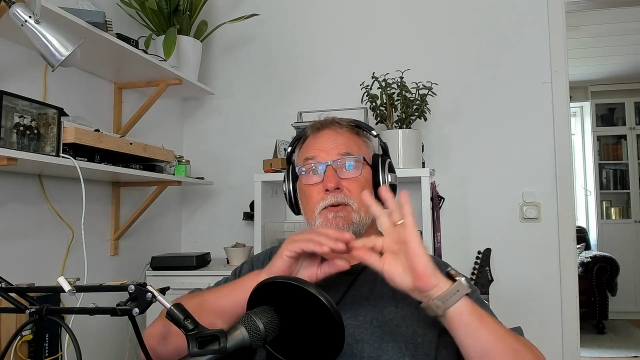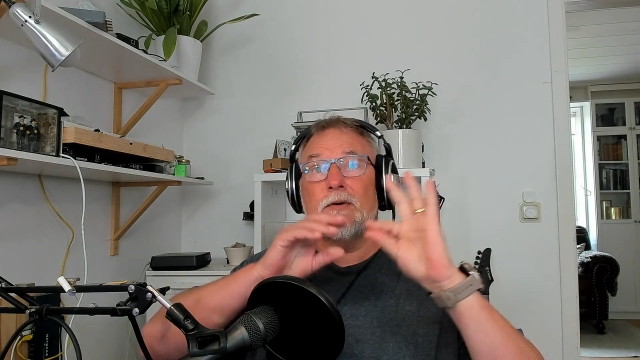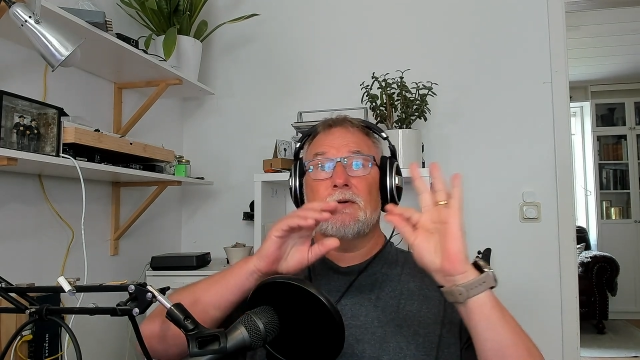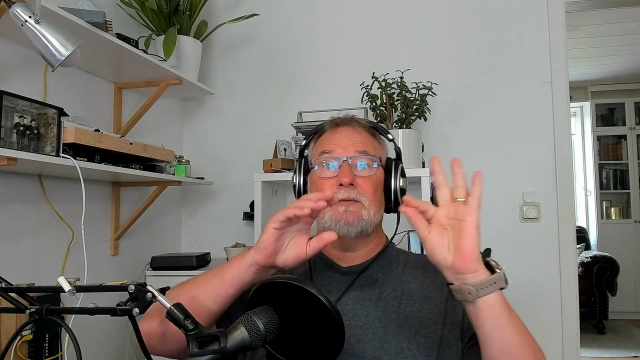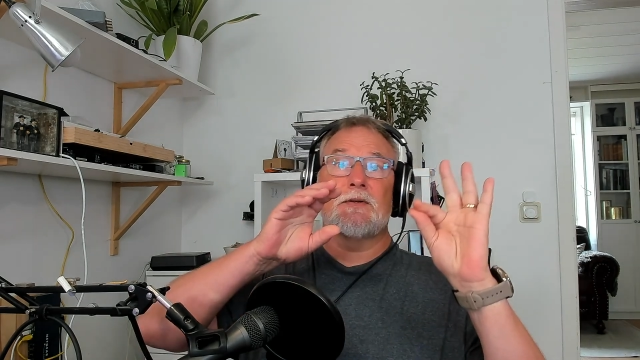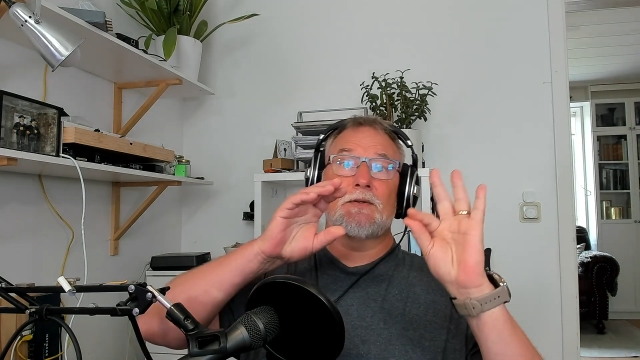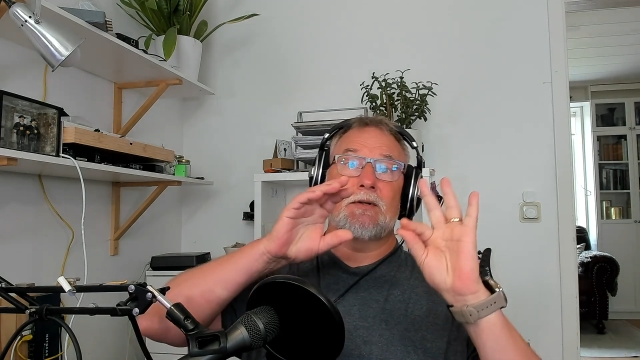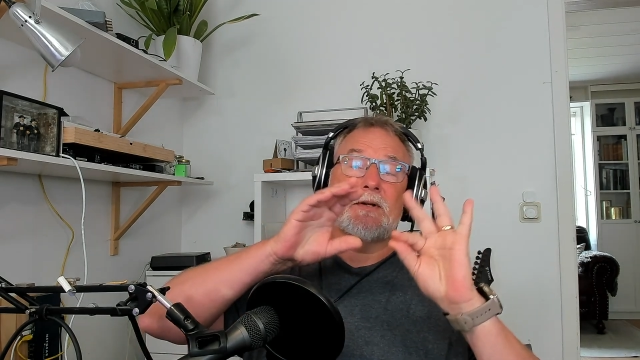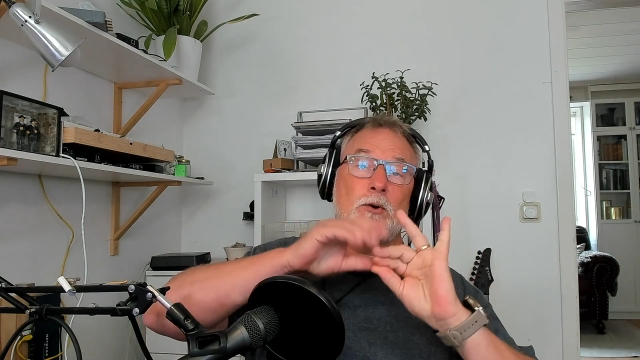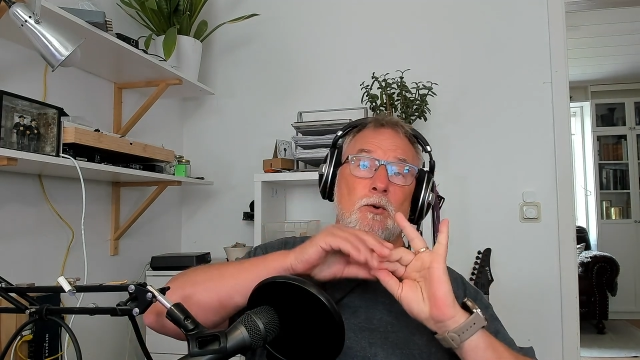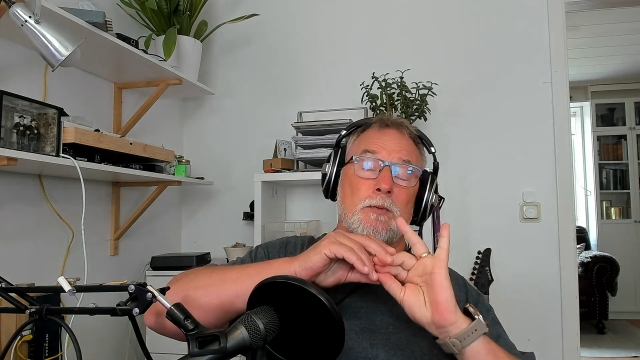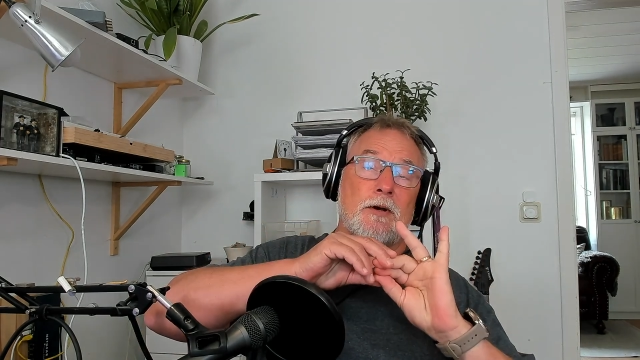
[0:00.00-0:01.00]
if it's a
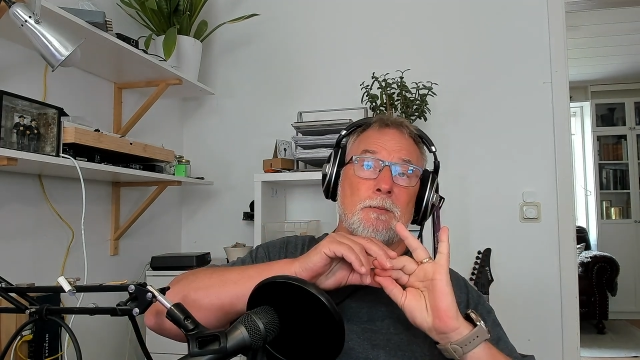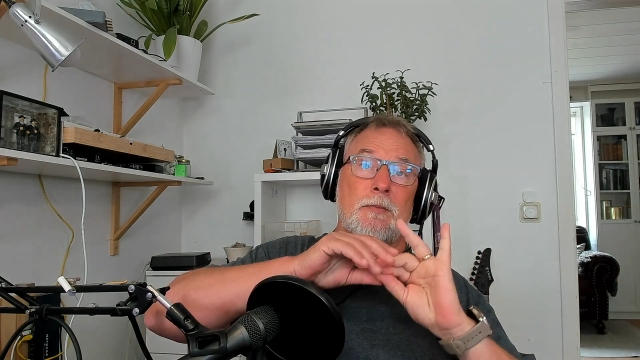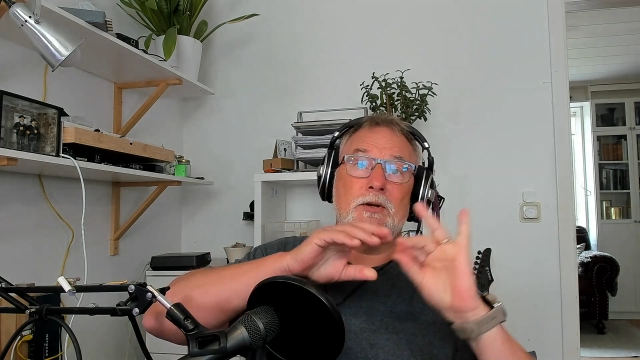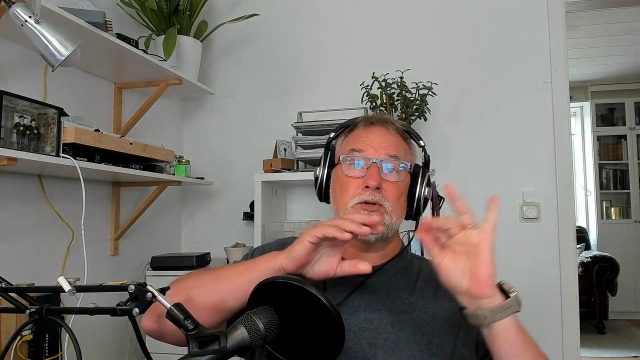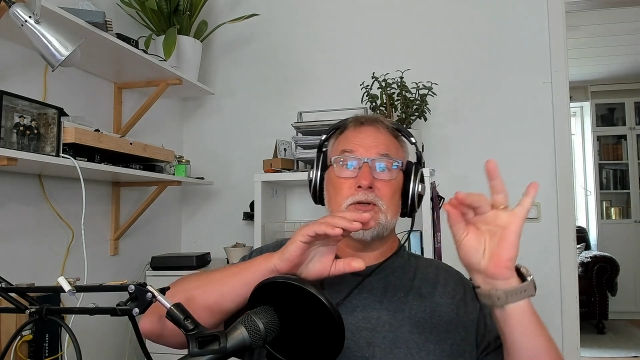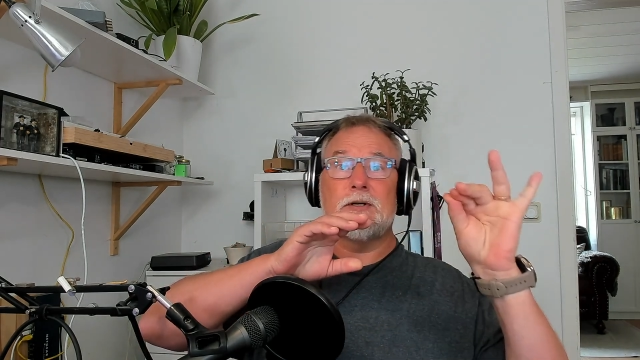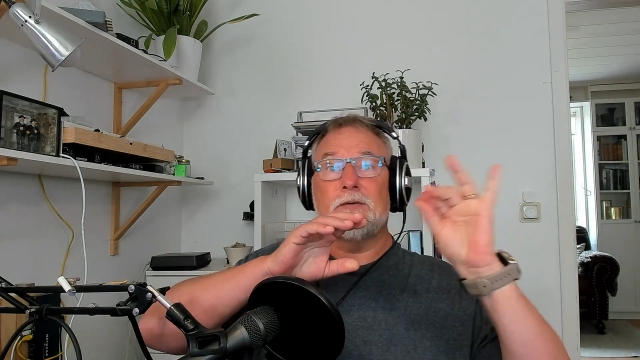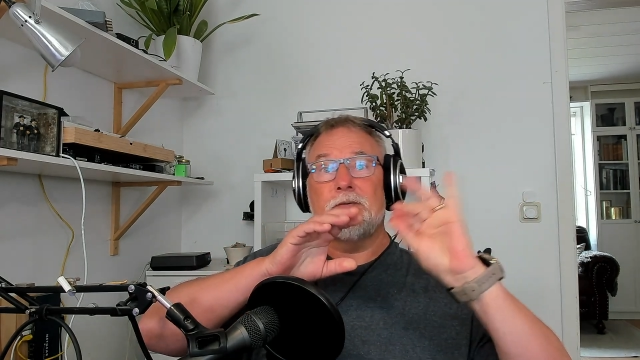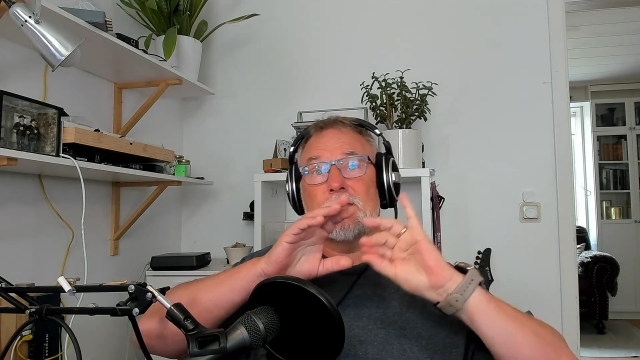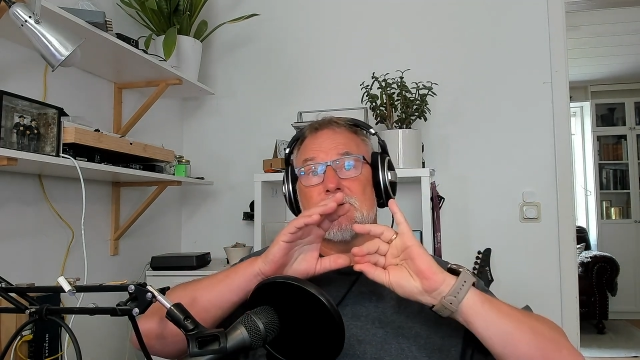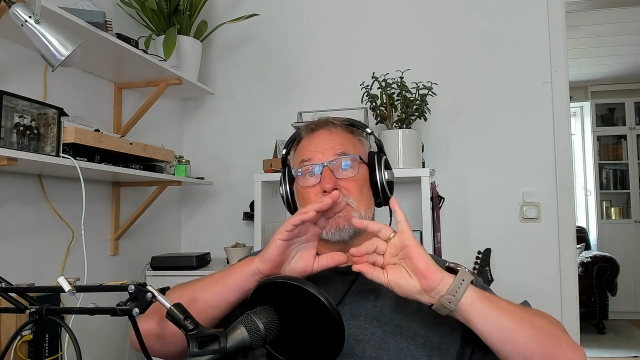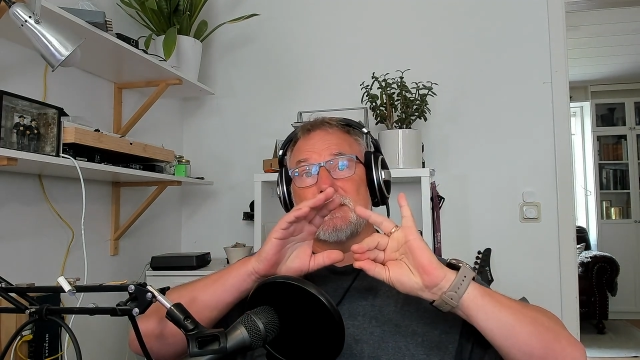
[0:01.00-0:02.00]
home automation, if
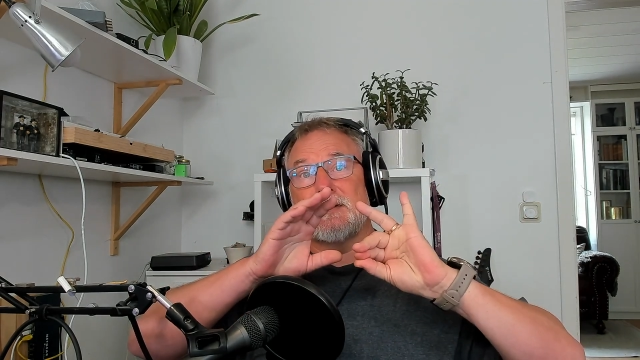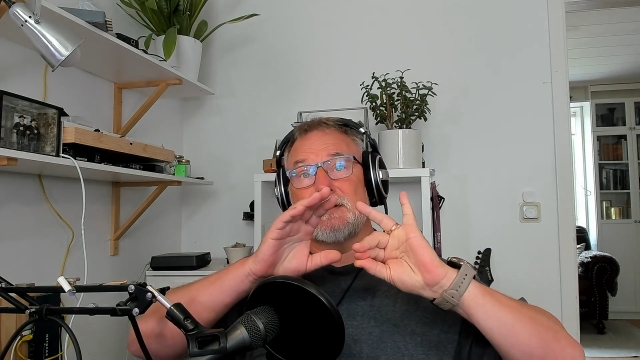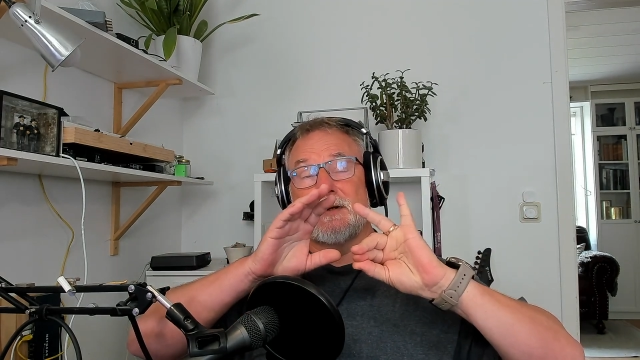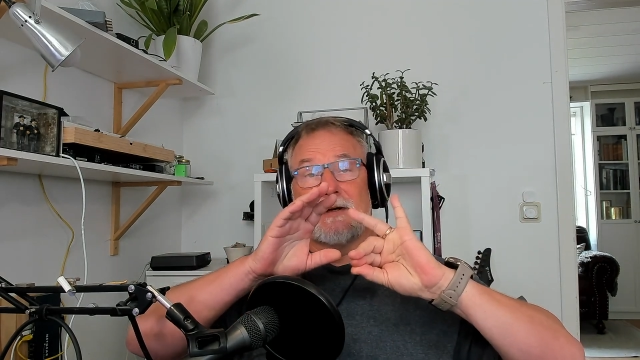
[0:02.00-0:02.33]
it's a